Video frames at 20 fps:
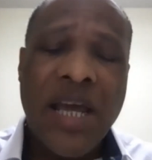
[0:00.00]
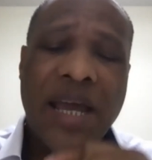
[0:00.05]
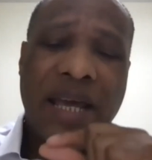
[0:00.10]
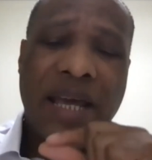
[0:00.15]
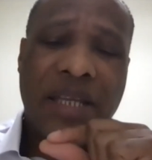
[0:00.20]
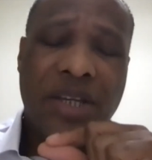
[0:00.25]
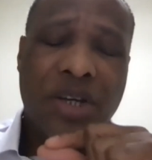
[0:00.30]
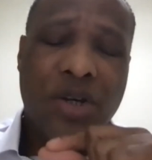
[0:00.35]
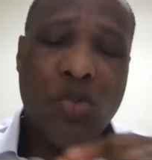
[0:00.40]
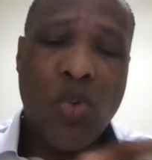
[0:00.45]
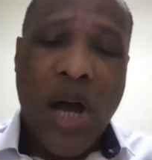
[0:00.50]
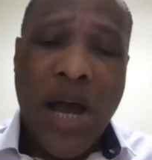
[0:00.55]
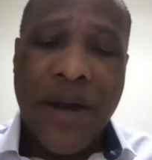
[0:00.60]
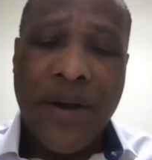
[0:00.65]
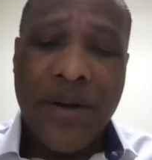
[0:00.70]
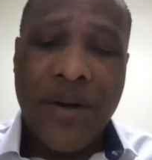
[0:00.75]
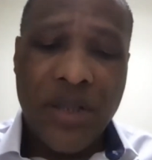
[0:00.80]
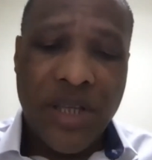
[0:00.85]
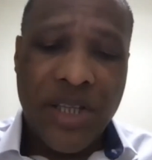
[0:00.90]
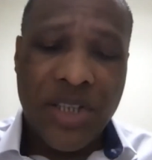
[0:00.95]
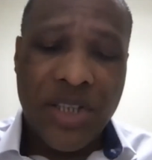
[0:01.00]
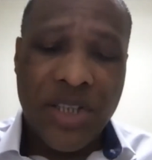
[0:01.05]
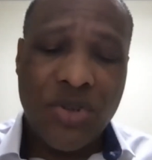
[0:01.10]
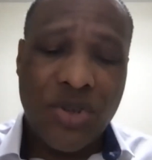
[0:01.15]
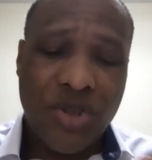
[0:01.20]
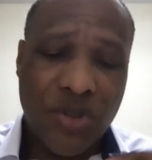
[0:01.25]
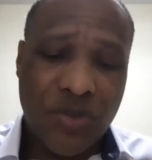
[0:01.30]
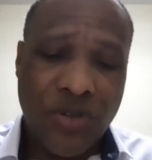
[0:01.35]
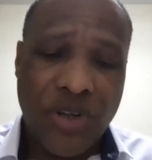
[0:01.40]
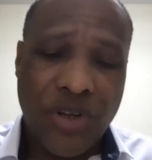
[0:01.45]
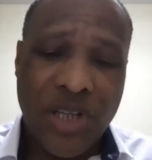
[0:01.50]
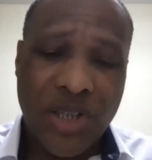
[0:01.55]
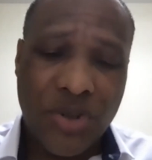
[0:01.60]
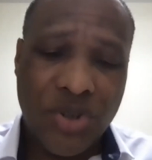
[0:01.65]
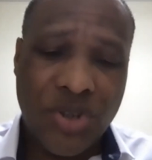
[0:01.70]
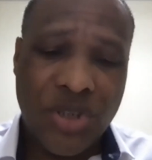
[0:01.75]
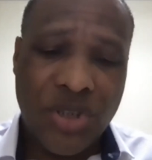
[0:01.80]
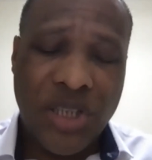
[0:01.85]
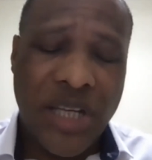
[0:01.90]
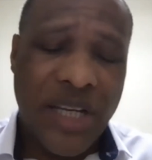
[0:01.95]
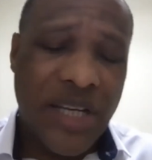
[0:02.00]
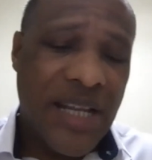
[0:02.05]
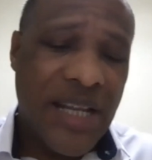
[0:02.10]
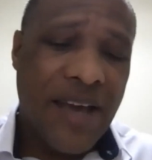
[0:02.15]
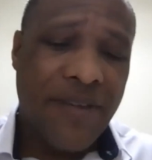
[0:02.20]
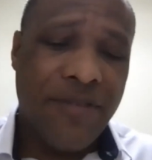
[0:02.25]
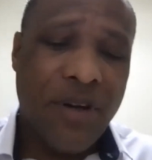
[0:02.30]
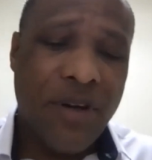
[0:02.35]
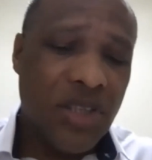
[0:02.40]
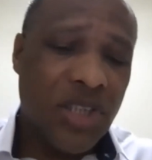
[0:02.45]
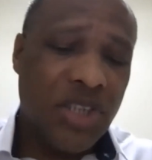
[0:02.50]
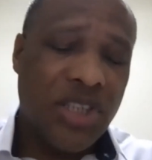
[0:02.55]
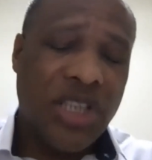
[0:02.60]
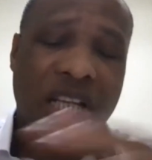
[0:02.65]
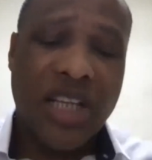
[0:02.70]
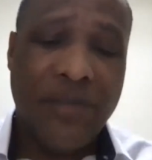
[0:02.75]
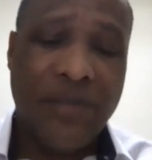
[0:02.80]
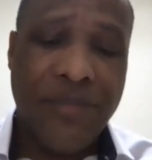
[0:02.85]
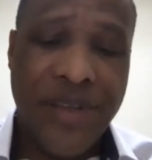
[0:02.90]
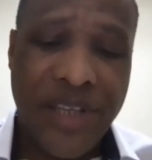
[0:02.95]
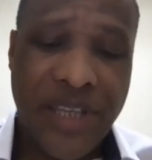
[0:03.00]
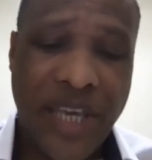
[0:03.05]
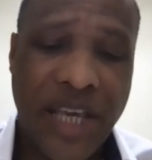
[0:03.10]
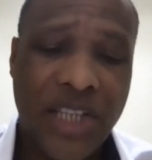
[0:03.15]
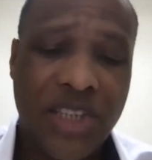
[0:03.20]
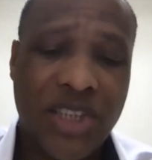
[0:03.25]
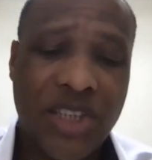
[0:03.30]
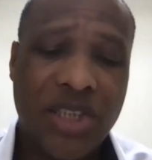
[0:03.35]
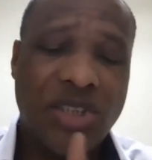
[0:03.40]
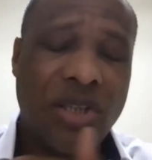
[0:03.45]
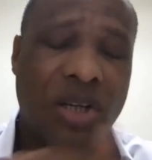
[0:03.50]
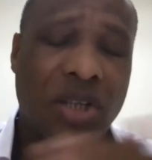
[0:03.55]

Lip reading: And their wireless, which was very interesting, they didn't have all the telecommunications,